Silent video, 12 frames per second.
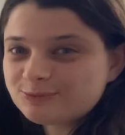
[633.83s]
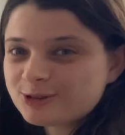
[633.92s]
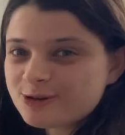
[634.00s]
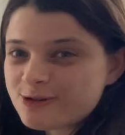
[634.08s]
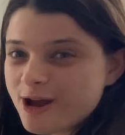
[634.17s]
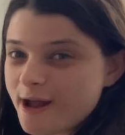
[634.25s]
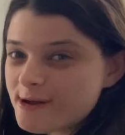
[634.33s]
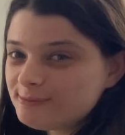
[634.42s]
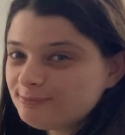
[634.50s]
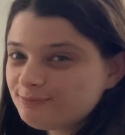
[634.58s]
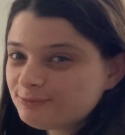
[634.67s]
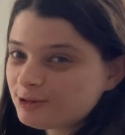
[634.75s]
Great.
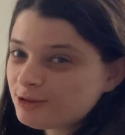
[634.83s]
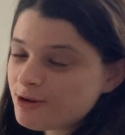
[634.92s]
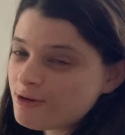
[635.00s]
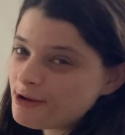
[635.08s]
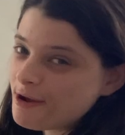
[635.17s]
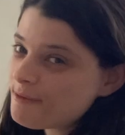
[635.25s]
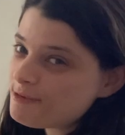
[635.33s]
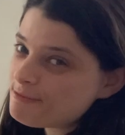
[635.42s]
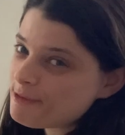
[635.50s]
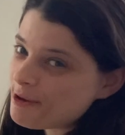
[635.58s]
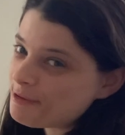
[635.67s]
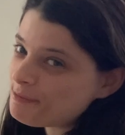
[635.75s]
So
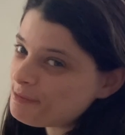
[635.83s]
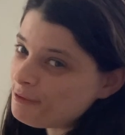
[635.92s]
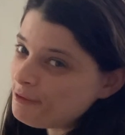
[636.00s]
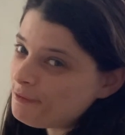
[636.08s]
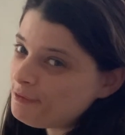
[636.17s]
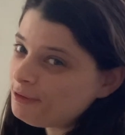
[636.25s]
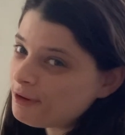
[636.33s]
cameraman approves